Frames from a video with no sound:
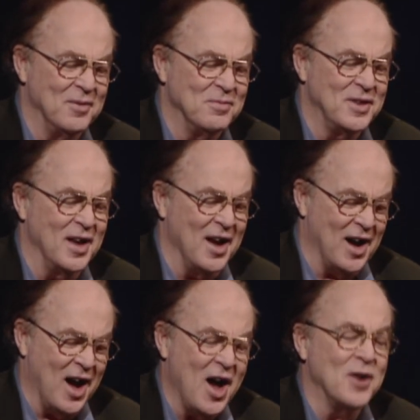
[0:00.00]
the
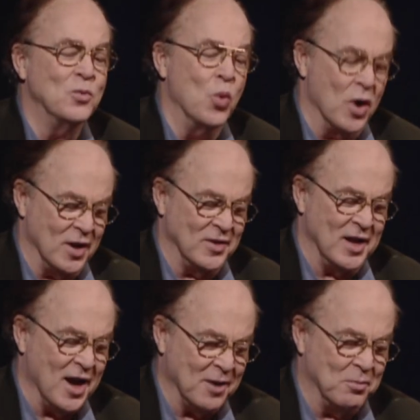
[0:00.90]
odd one, the
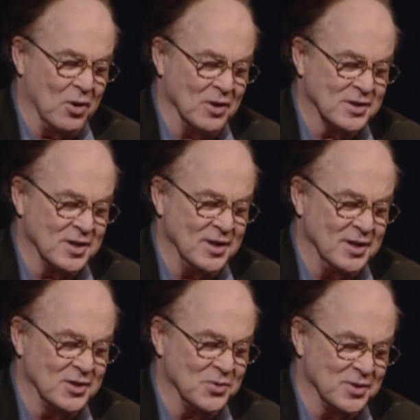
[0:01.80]
oddball scene,
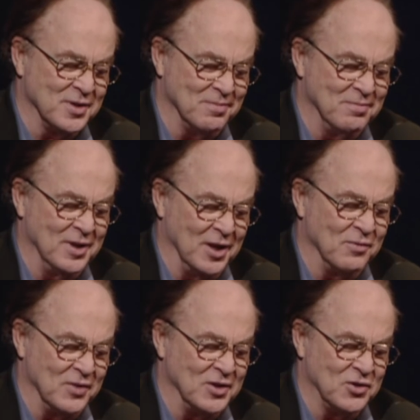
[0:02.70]
this was a little
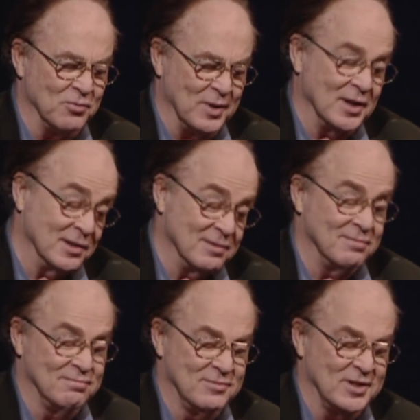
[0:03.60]
invention of mine,
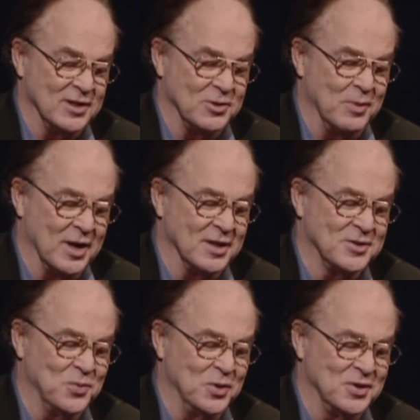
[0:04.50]
sounds
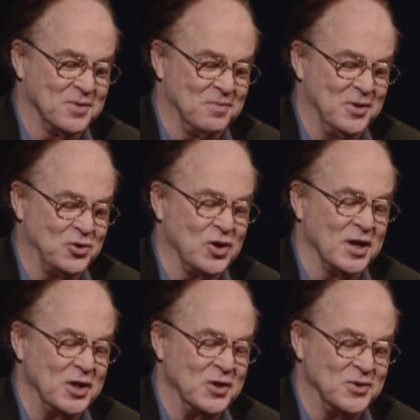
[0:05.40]
immodest, was the
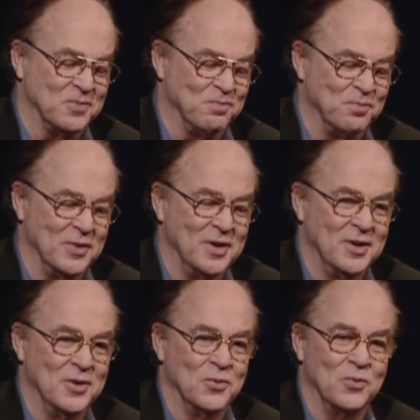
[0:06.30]
Chinese oh,
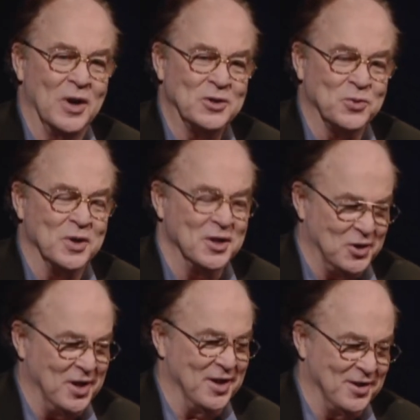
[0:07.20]
yes. restaurant. That
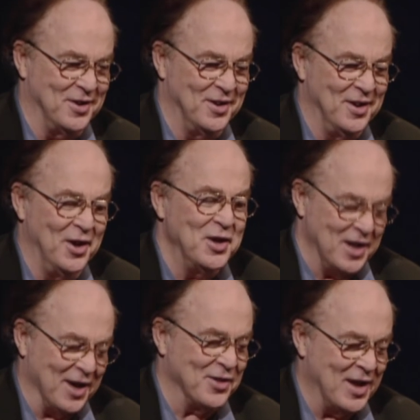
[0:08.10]
was end. Your creation. That,
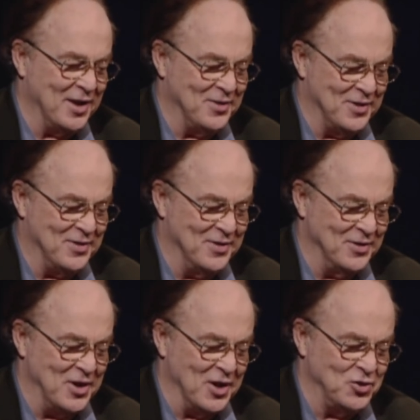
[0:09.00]
yeah, that, that was not in Gene's.
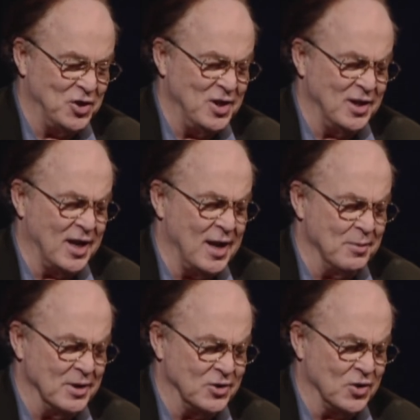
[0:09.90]
Yeah, Gene writings. Came
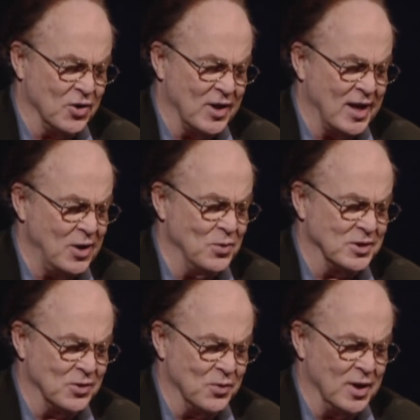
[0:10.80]
and saw that. He
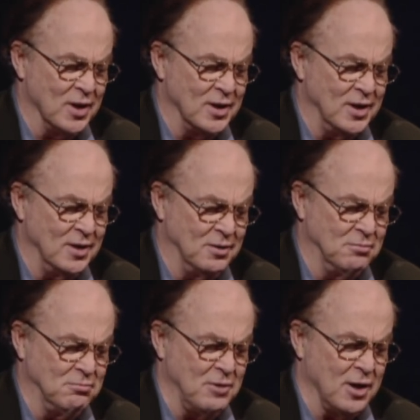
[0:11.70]
wasn't around. He
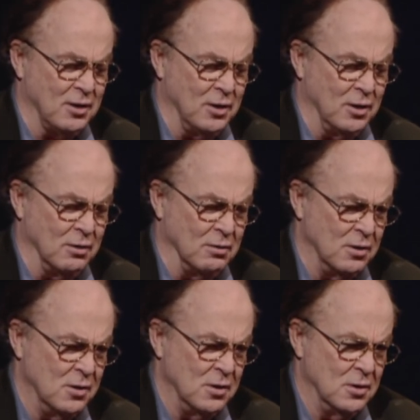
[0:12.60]
got a little
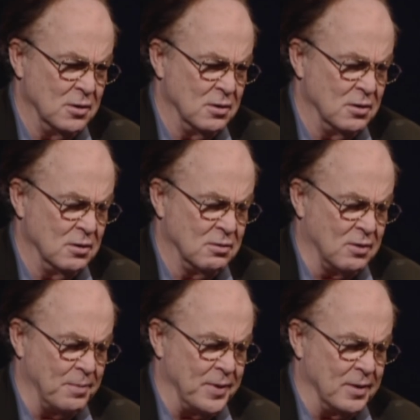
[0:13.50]

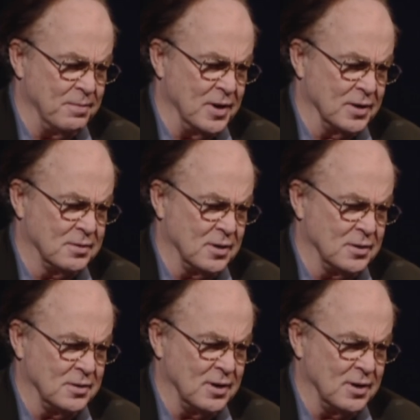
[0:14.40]
grumpy about that.